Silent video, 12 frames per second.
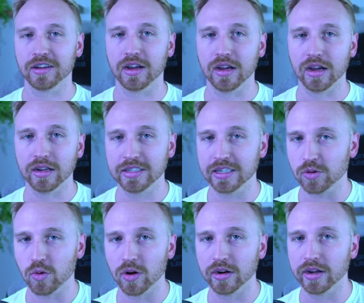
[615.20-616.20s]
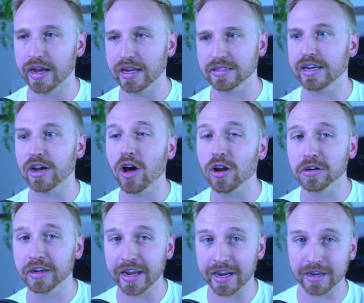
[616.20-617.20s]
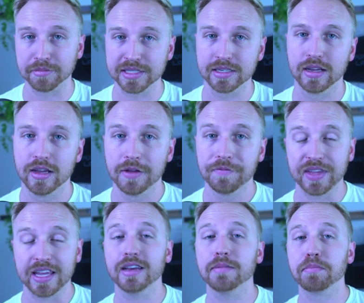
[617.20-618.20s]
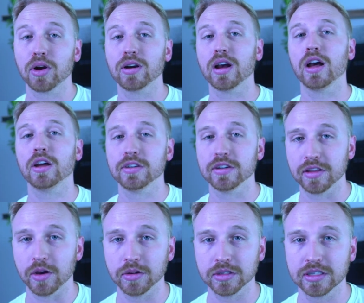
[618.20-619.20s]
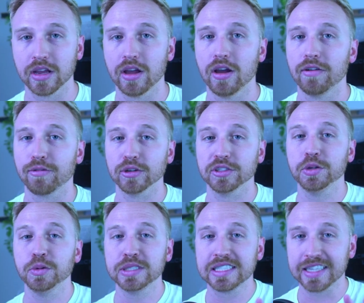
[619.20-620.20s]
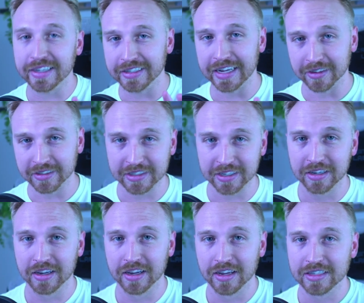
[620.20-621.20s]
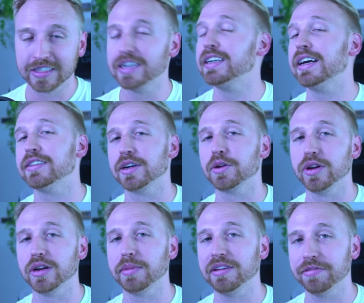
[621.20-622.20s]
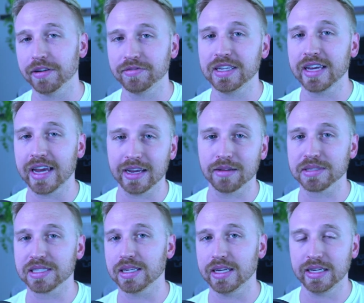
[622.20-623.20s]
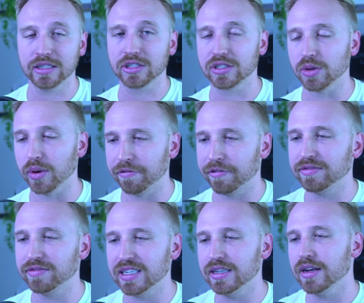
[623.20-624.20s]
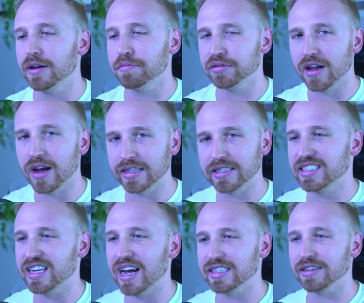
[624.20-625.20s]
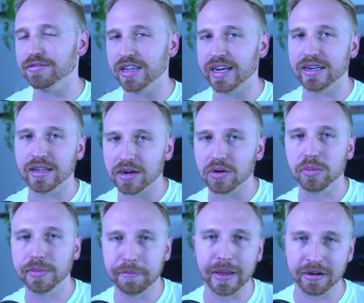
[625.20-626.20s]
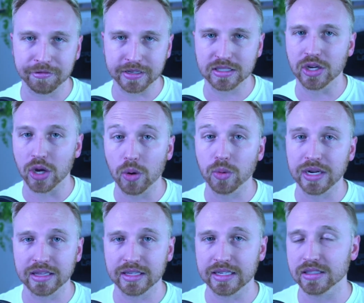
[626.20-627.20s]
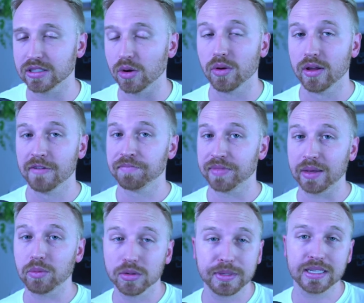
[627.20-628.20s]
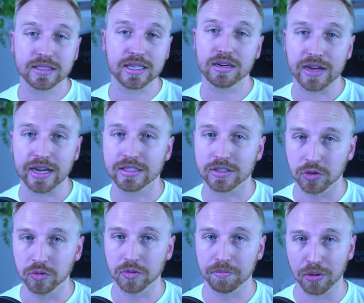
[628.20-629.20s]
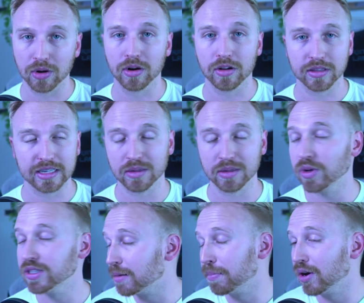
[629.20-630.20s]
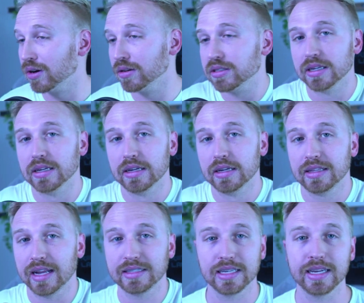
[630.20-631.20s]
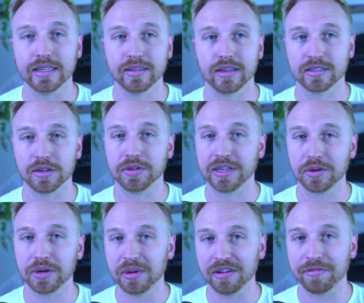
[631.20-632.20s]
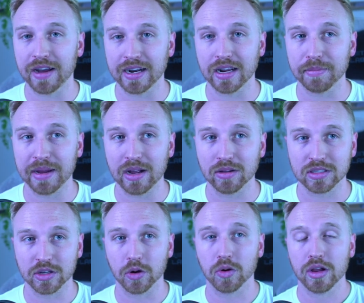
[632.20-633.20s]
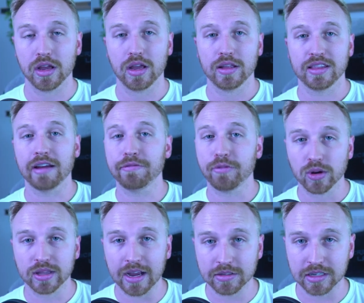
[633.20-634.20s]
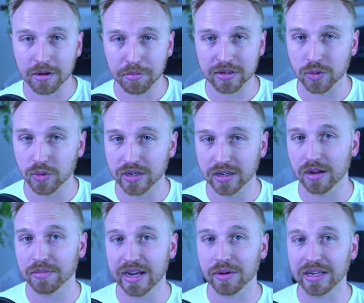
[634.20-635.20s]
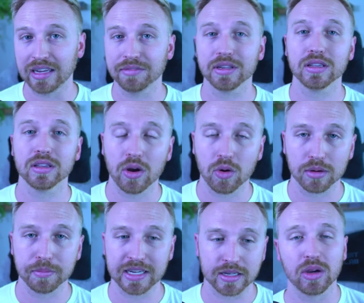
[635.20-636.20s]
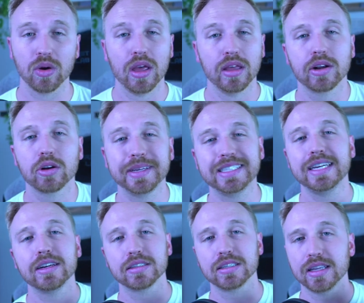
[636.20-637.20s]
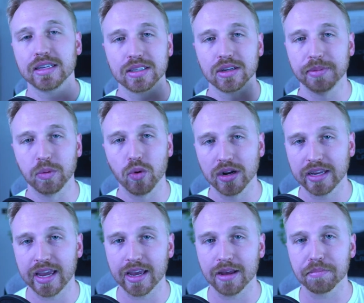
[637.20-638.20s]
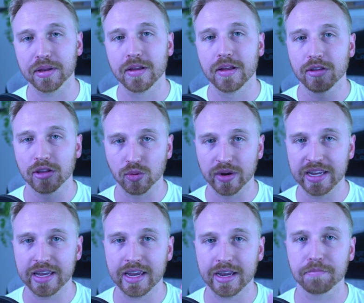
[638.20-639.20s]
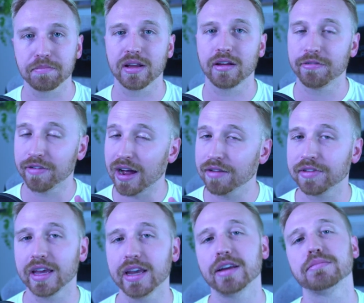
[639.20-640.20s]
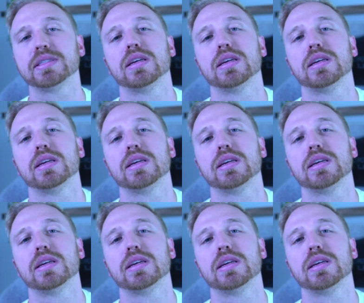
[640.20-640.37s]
Discord has like 100 camps. He can burn 100 of those for 2 citadels. Citadels are going to be 50 camps each, so a 50 plot size of land, and there will be benefits to owning these. So they will be incentivized to burn all of these. And once they're burned, that's it. There's only going to be a finite amount. So that 4,000 number is going to come down even lower because there will be tiers to this. There will be 1 camp, 3 camp, 5 camps,